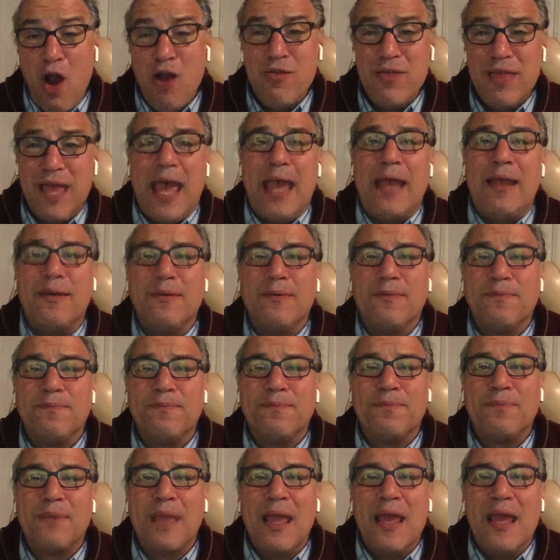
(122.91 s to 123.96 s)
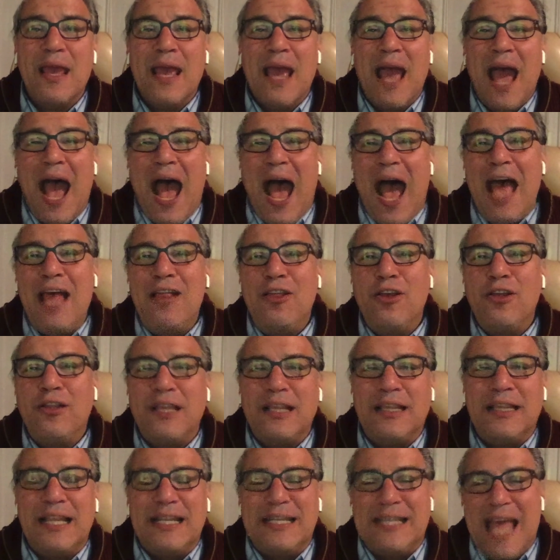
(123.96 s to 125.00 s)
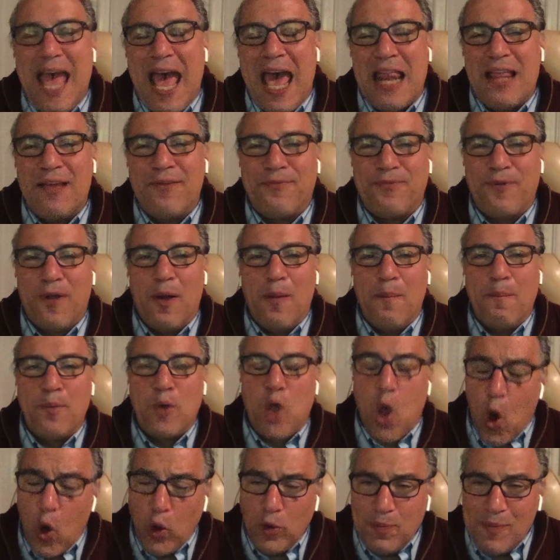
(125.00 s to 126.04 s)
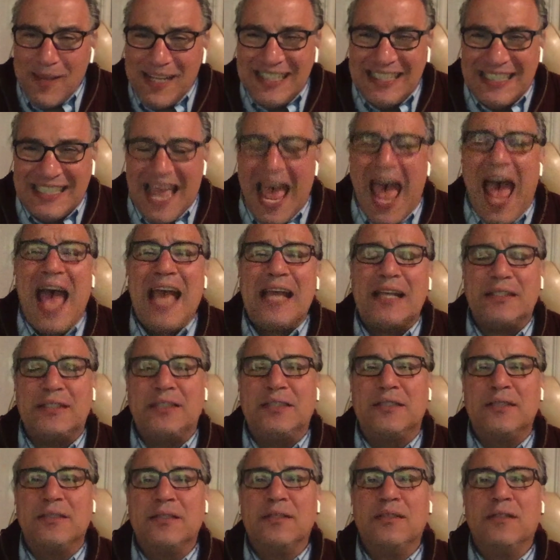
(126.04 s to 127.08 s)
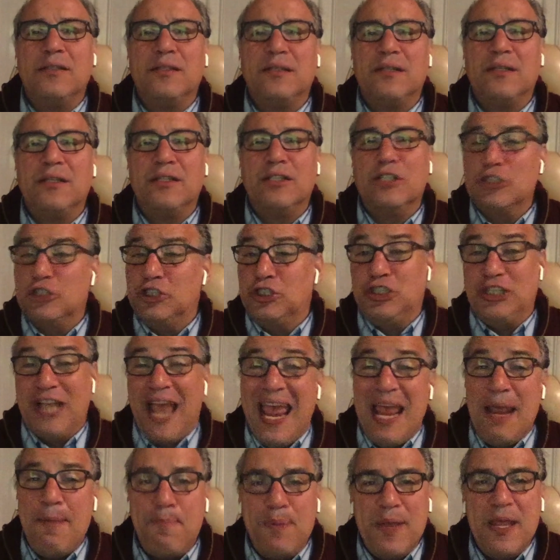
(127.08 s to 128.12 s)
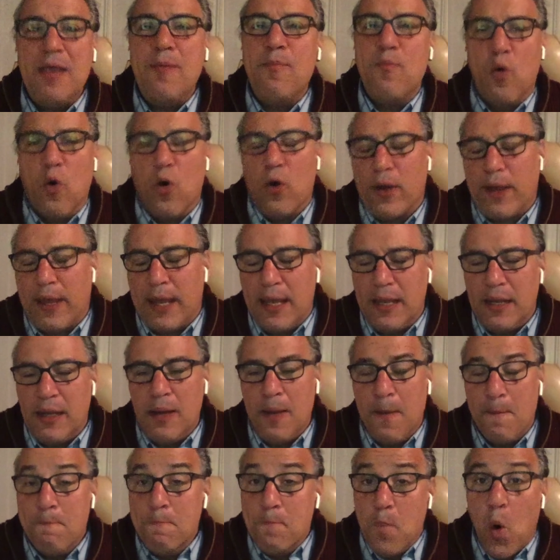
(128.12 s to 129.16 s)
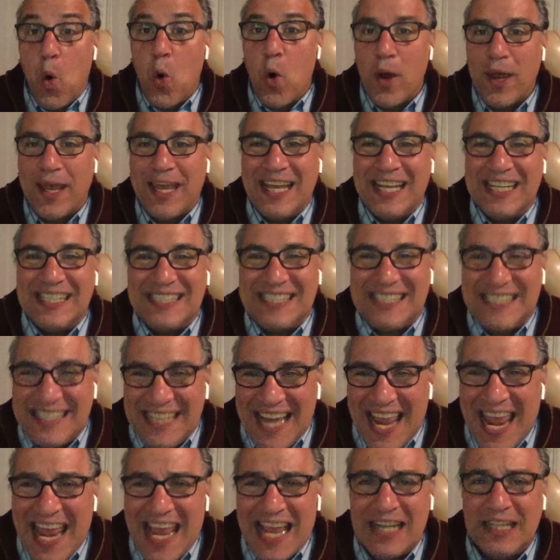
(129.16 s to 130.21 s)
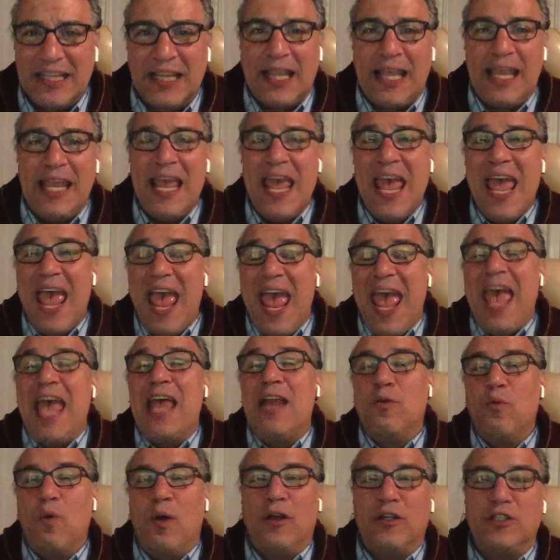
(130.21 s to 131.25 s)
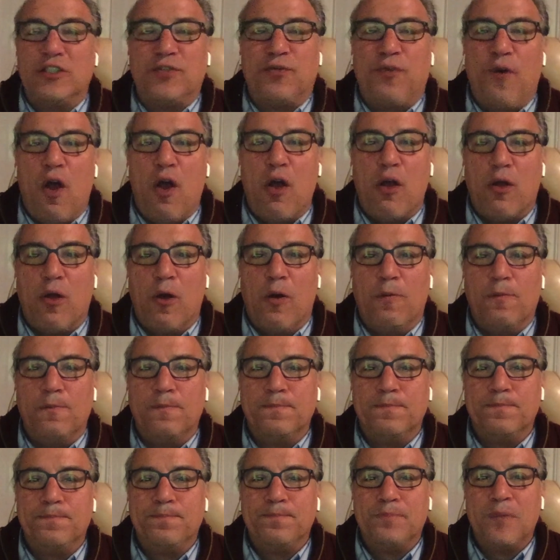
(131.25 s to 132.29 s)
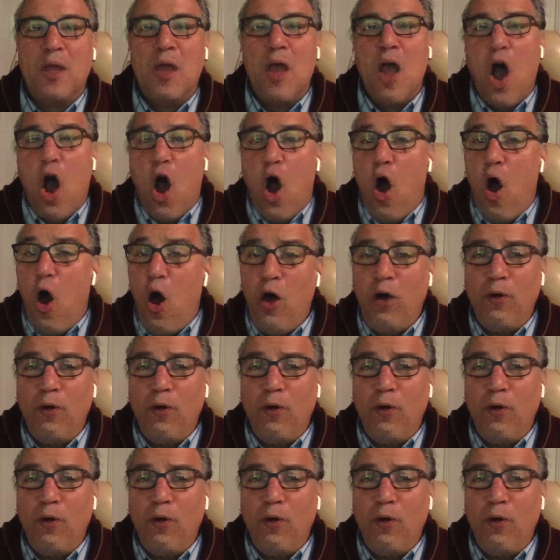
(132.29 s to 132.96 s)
they? I looked at the data from Goldman Sachs, JP Morgan, Morgan Stanley, and Wells Fargo. All